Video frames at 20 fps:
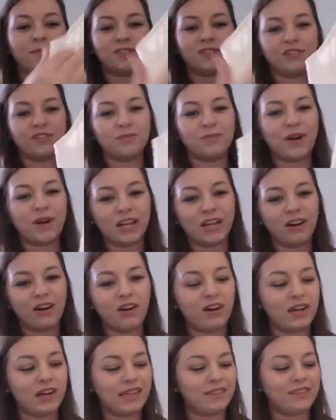sort of my
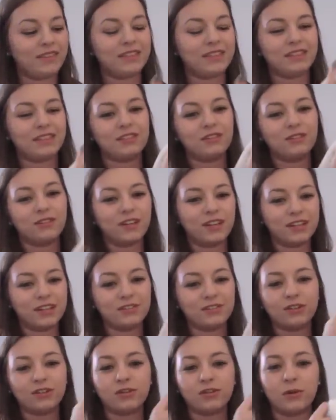height, this is not
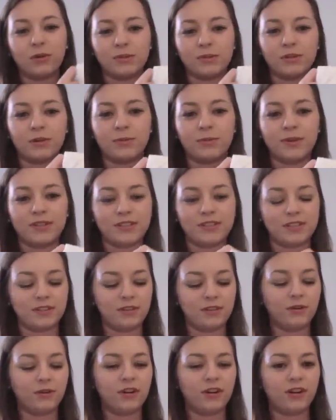a crop top. It's
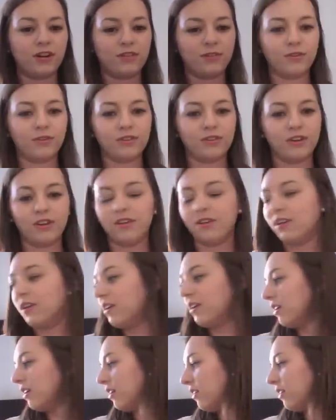long enough on you
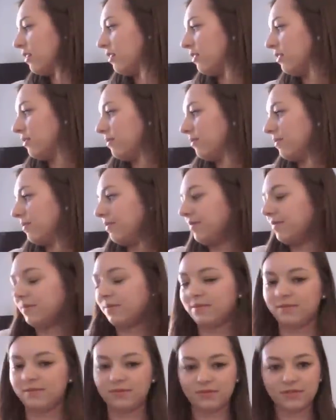
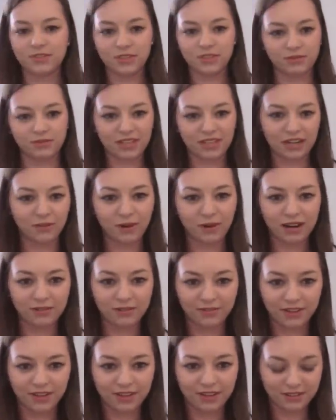to get away
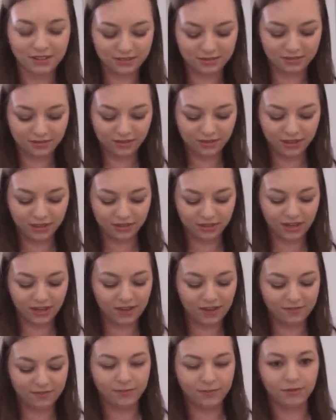with it. It's not like you're going to
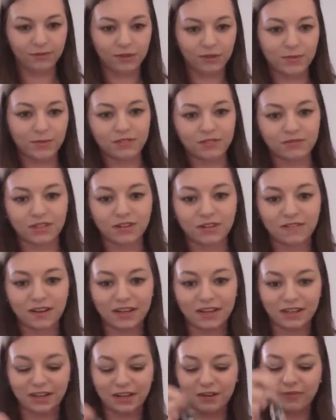have all your midriff
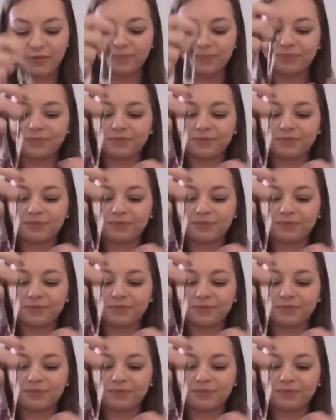hanging out.